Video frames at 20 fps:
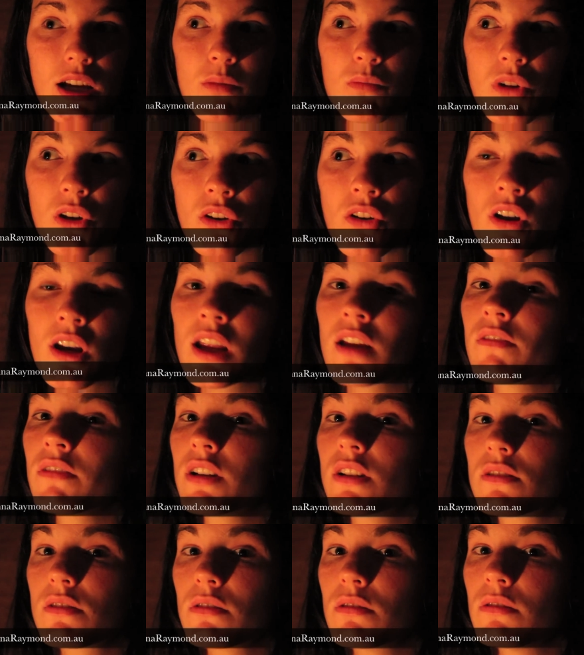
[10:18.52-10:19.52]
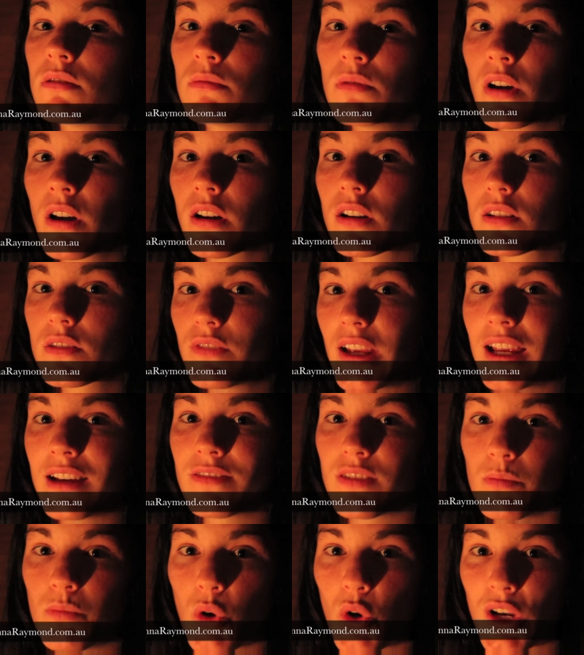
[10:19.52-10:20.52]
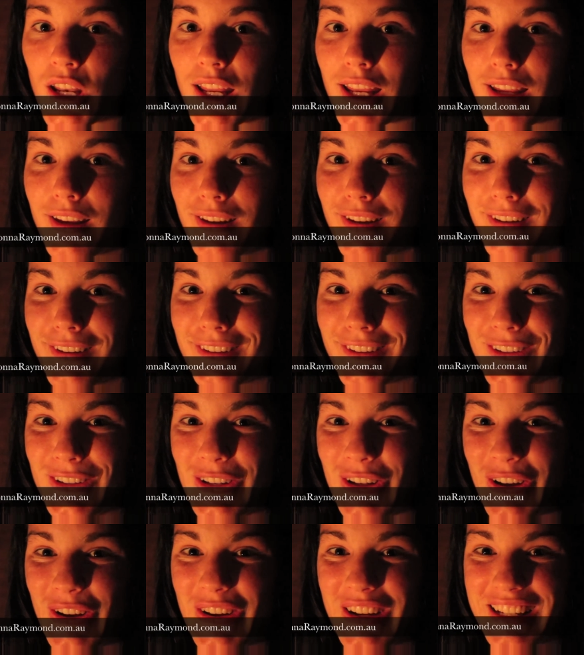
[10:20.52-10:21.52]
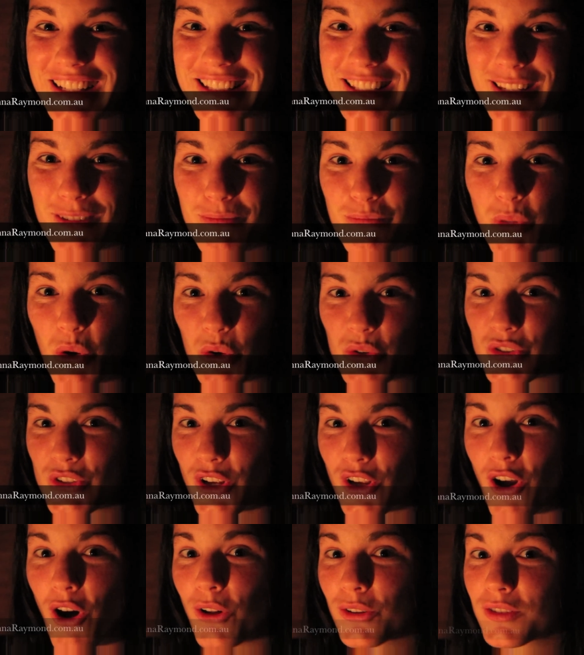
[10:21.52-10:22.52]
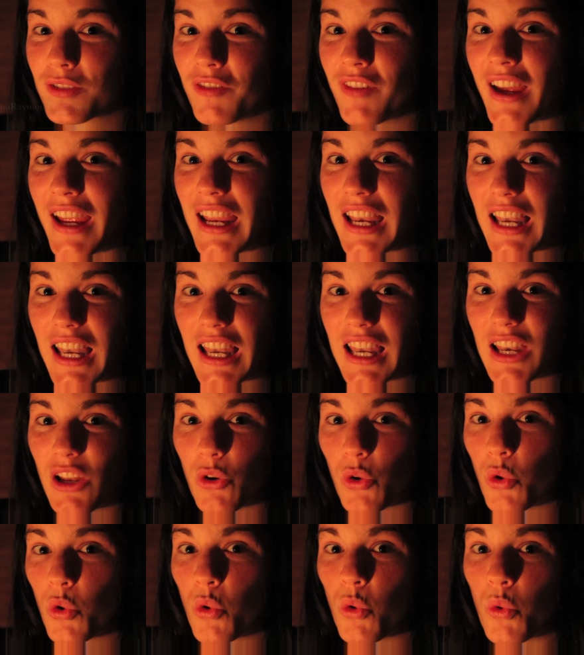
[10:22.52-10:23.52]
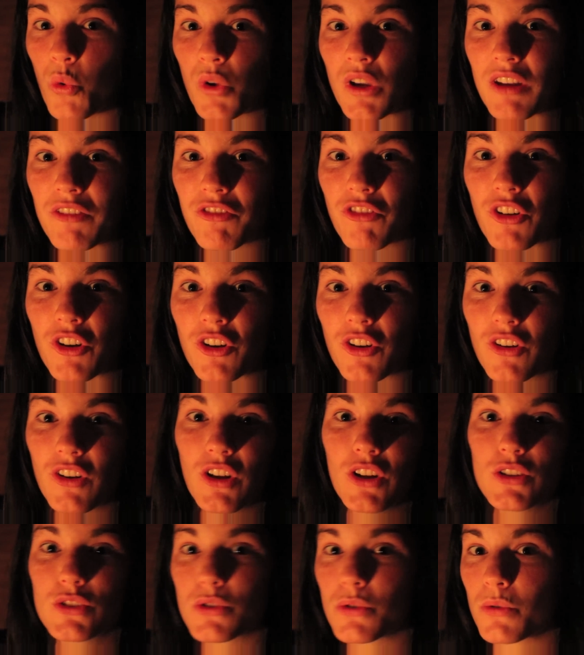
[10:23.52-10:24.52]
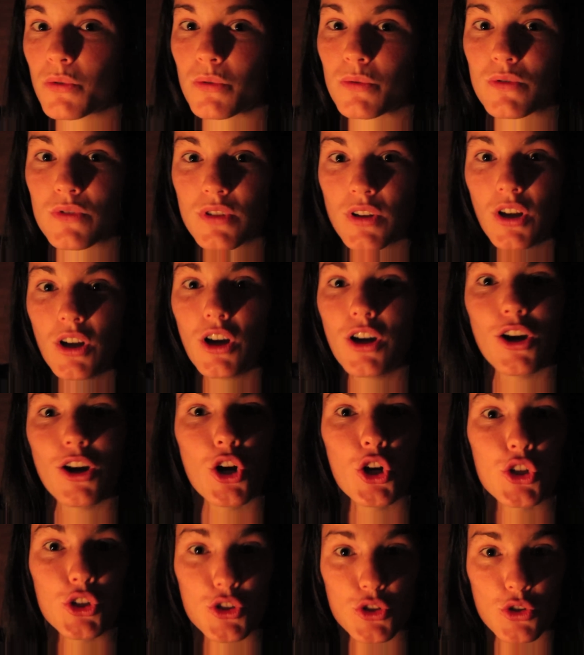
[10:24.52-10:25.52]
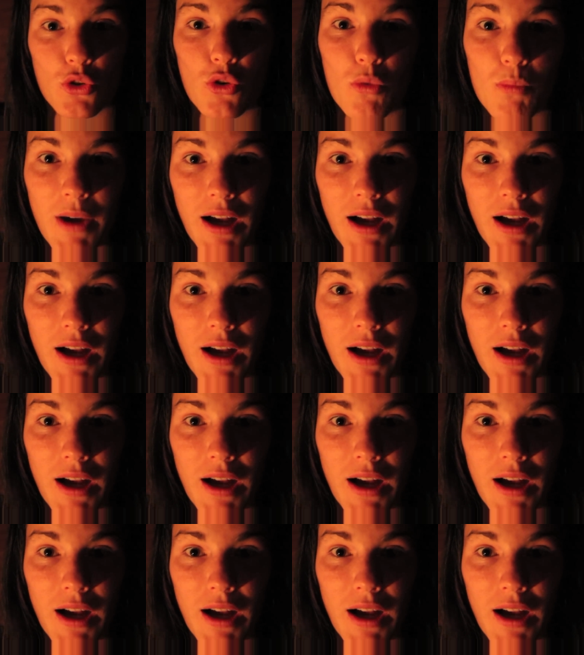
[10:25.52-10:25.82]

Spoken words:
But not every tool works for everybody. You know, it's important to cultivate all different tools on your tool